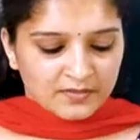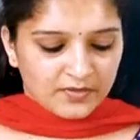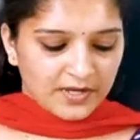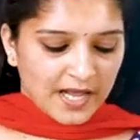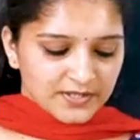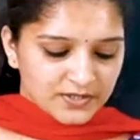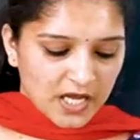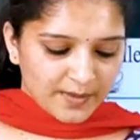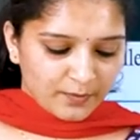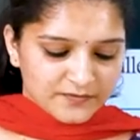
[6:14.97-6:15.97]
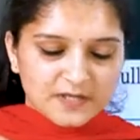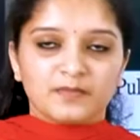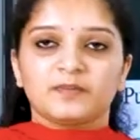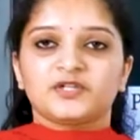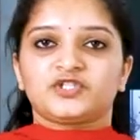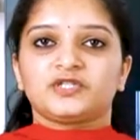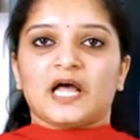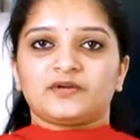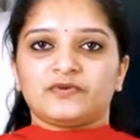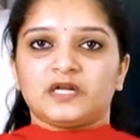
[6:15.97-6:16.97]
The next type of simple machine
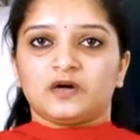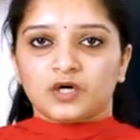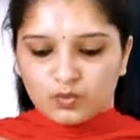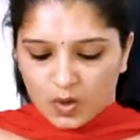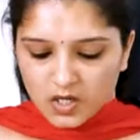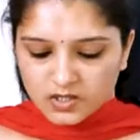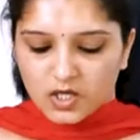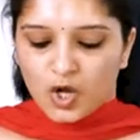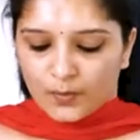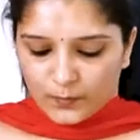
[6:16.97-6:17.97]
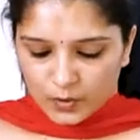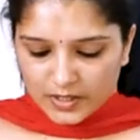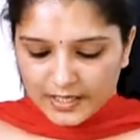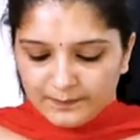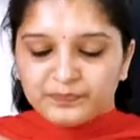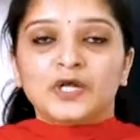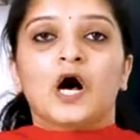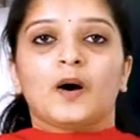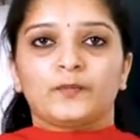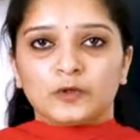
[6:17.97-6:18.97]
that we learned was pulley.
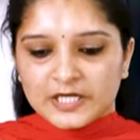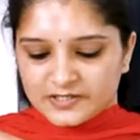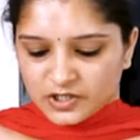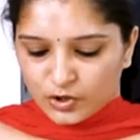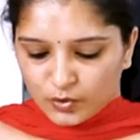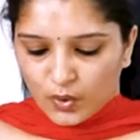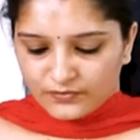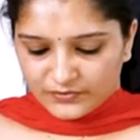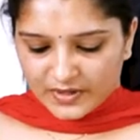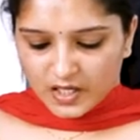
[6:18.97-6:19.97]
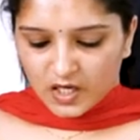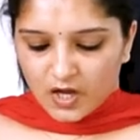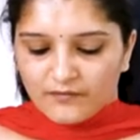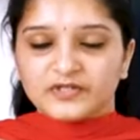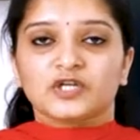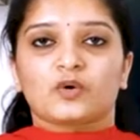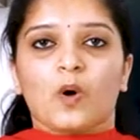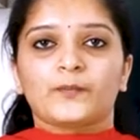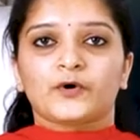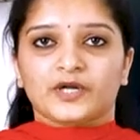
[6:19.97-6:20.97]
A pulley is a grooved wheel with a
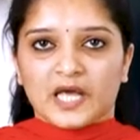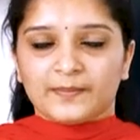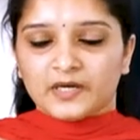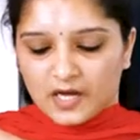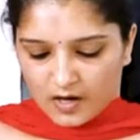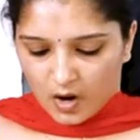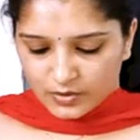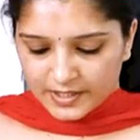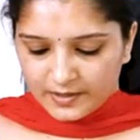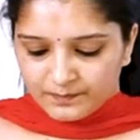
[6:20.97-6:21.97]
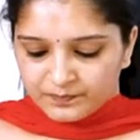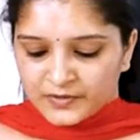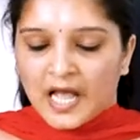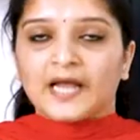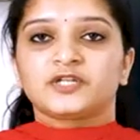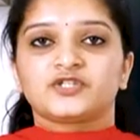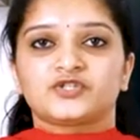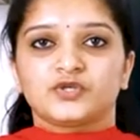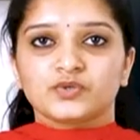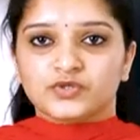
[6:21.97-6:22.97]
rope or cable around it, and it
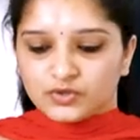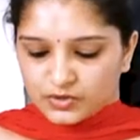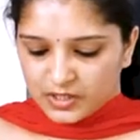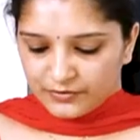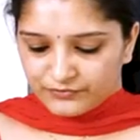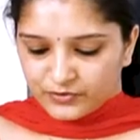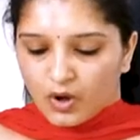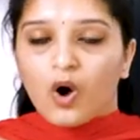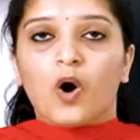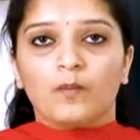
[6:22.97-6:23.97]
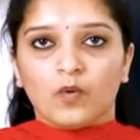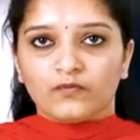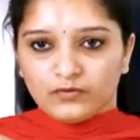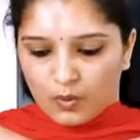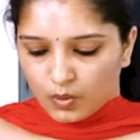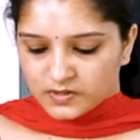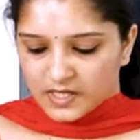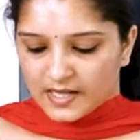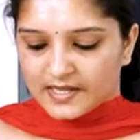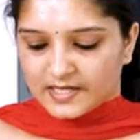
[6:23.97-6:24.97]
is used to lift or move loads.
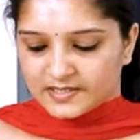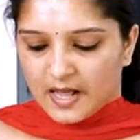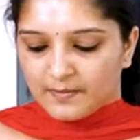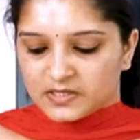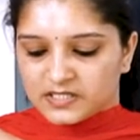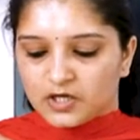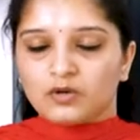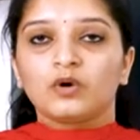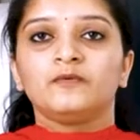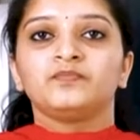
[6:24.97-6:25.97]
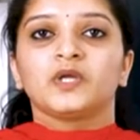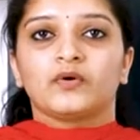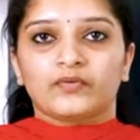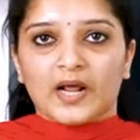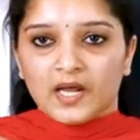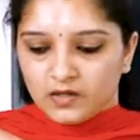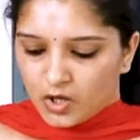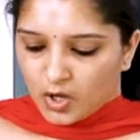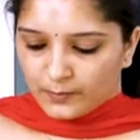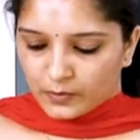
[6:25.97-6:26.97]
And the examples include
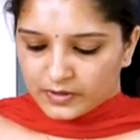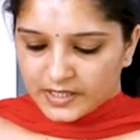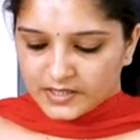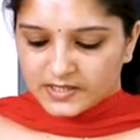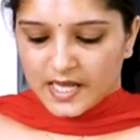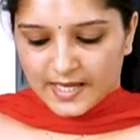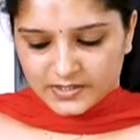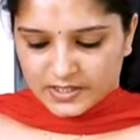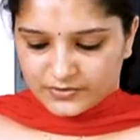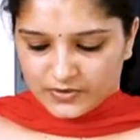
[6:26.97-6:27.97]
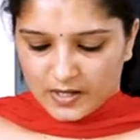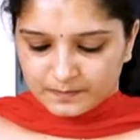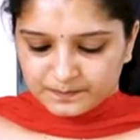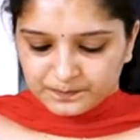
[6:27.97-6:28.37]
crane, pulleys, etc.